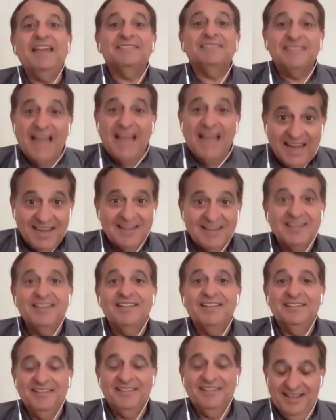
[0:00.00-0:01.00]
people
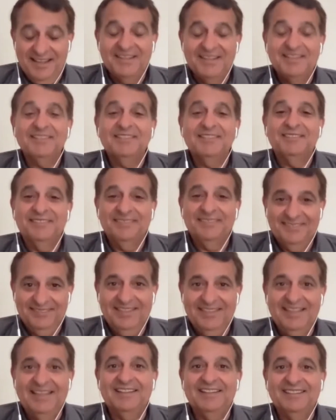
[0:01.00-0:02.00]
are needed, right? So
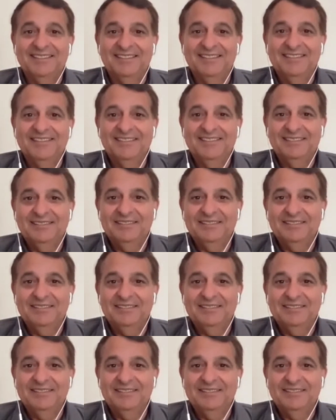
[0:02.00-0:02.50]
it's not a people